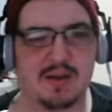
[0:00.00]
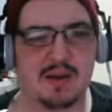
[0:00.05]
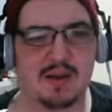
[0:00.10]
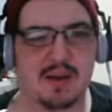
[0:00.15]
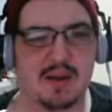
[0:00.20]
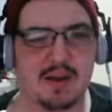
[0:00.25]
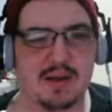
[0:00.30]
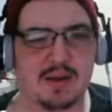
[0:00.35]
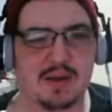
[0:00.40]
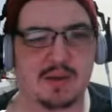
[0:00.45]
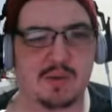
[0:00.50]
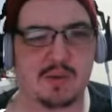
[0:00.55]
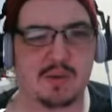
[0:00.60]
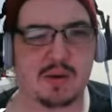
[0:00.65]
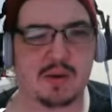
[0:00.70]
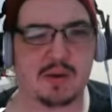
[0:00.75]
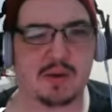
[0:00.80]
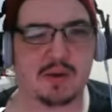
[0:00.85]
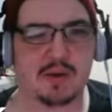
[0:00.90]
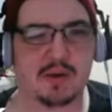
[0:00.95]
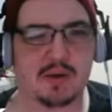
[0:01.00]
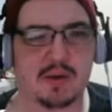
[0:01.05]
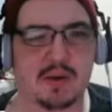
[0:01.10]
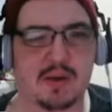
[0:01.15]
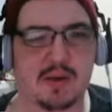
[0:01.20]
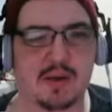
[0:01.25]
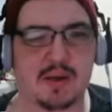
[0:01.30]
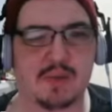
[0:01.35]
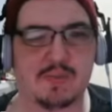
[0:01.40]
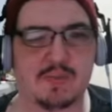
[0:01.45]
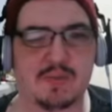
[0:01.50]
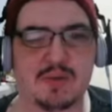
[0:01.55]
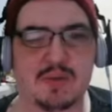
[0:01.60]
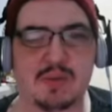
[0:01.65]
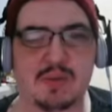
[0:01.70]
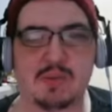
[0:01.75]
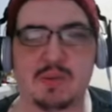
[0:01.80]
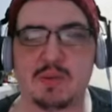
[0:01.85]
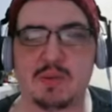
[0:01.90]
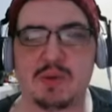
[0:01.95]
Out of the water. Okay, so
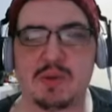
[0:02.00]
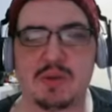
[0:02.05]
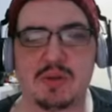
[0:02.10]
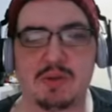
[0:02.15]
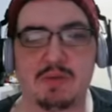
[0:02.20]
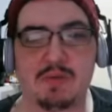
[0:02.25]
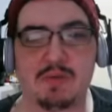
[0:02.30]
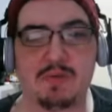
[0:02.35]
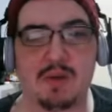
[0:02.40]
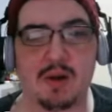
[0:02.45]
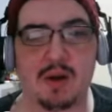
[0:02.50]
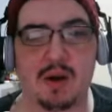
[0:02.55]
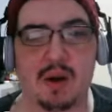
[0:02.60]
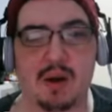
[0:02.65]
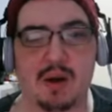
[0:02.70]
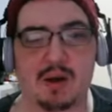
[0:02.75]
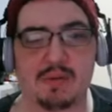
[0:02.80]
we weren't too far off.